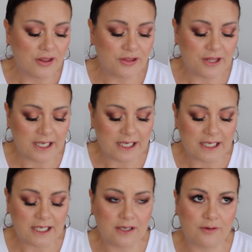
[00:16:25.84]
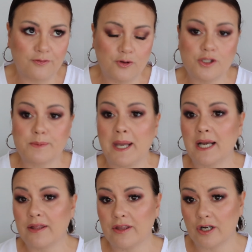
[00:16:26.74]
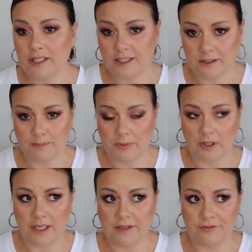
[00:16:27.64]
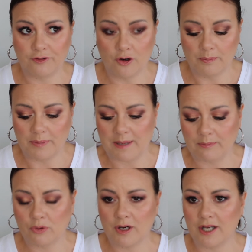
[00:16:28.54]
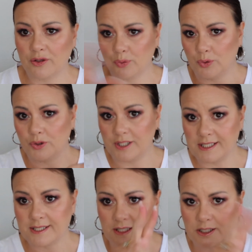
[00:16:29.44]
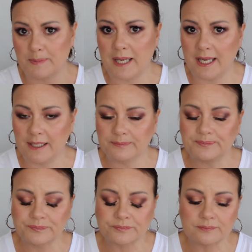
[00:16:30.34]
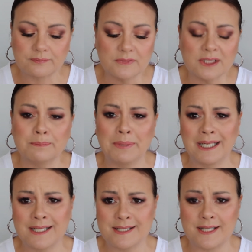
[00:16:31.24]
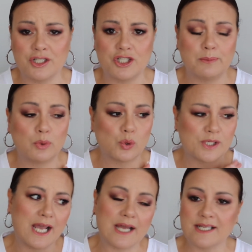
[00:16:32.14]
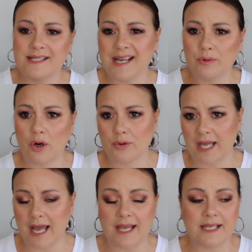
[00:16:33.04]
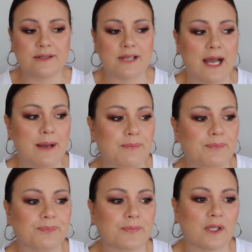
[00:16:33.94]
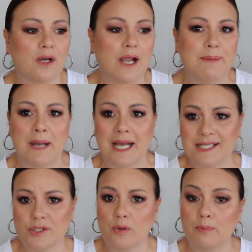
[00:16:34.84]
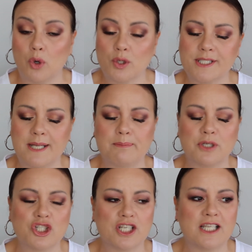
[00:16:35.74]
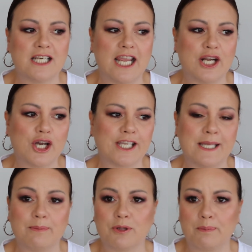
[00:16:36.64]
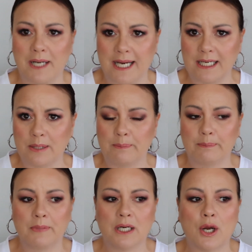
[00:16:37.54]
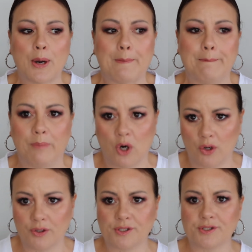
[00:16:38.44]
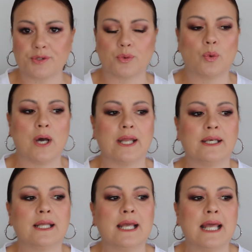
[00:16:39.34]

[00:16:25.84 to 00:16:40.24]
The first palette that I did buy from Pat McGrath were the 6-pan palettes that she bought out, and they were okay. I passed on Bronze Ambition and I kept the Platinum Bronze one.